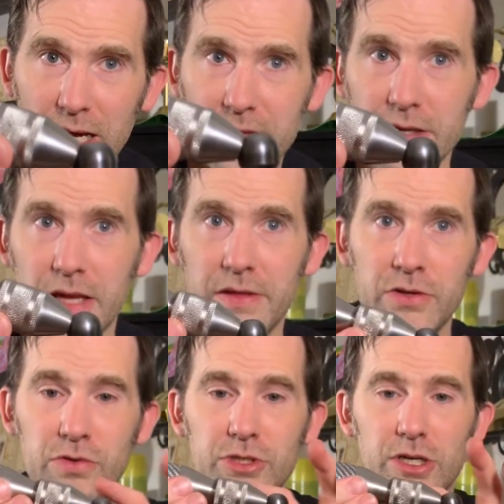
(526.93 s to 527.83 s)
And the
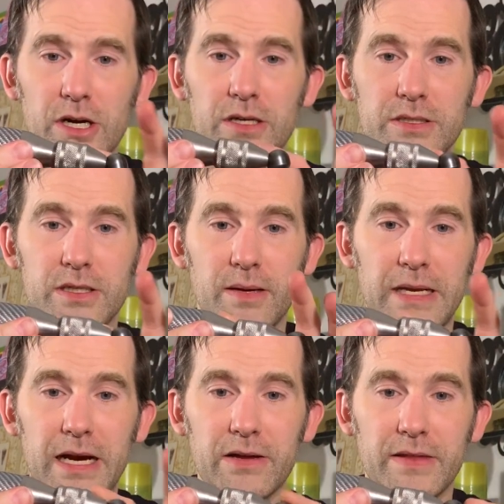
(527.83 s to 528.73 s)
new sharks
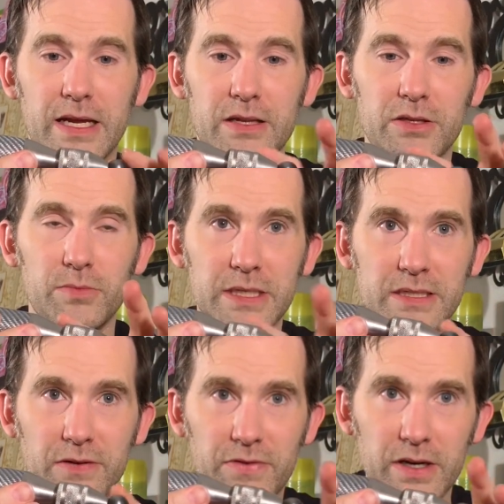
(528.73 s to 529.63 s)
coming out, they got a little
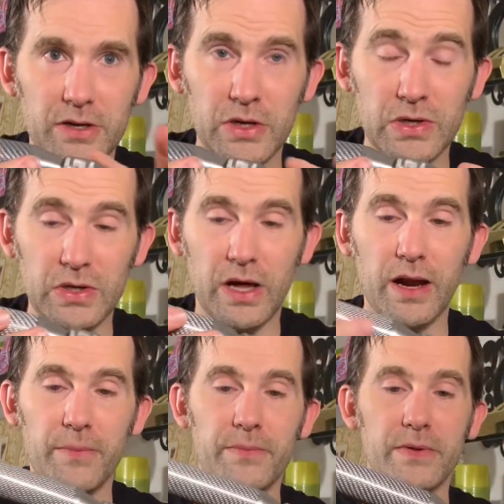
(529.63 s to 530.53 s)
bit different knurl on
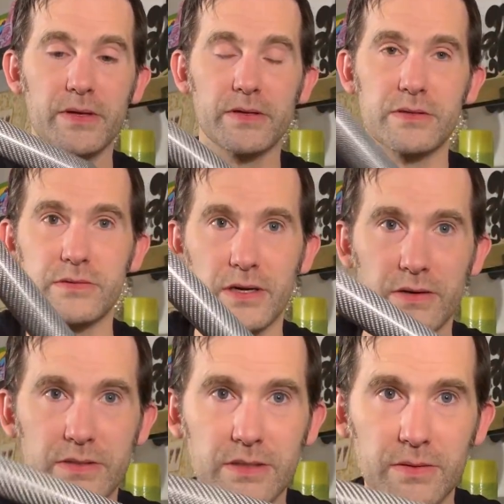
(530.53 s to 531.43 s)
them,
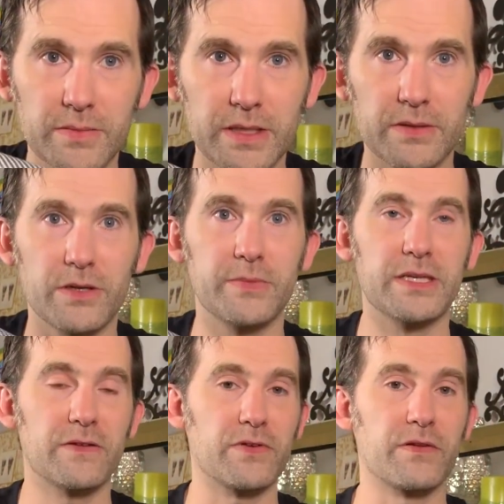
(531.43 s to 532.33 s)
so it's a little bit
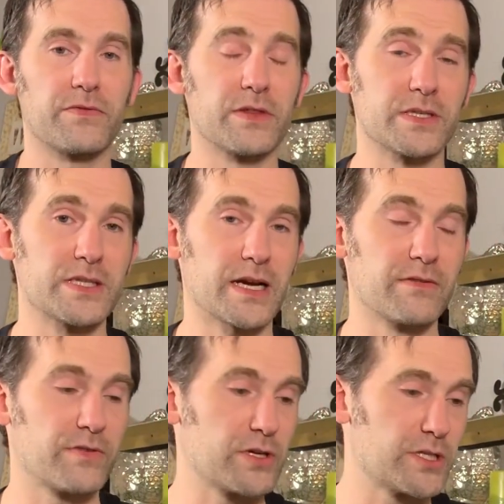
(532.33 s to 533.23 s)
different for the second
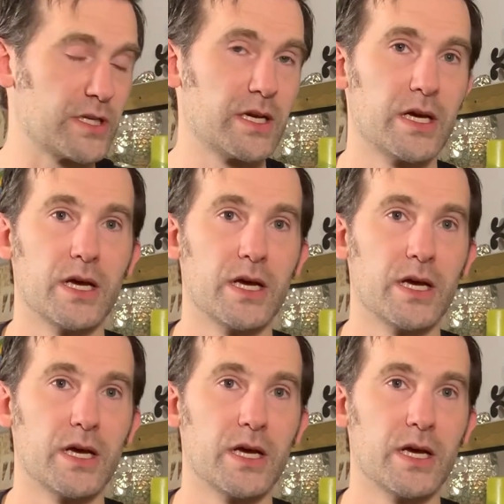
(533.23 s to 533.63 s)
version.